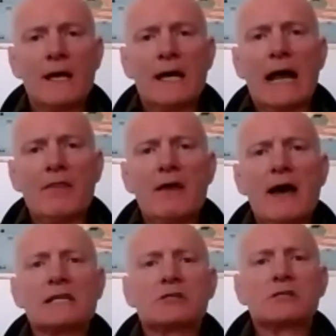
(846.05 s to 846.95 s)
And
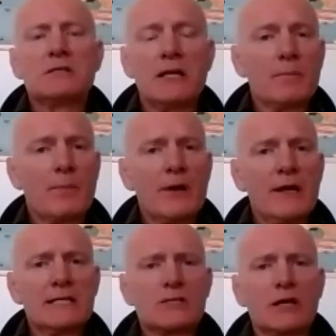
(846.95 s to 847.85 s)
that didn't
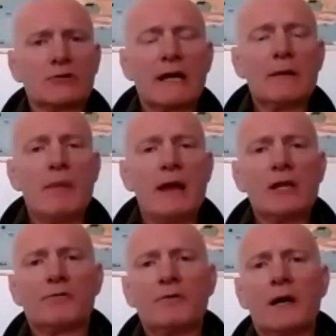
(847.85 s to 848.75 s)
please a great many
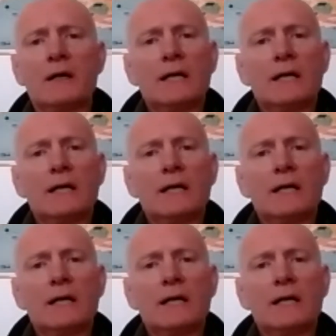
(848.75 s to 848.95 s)
of the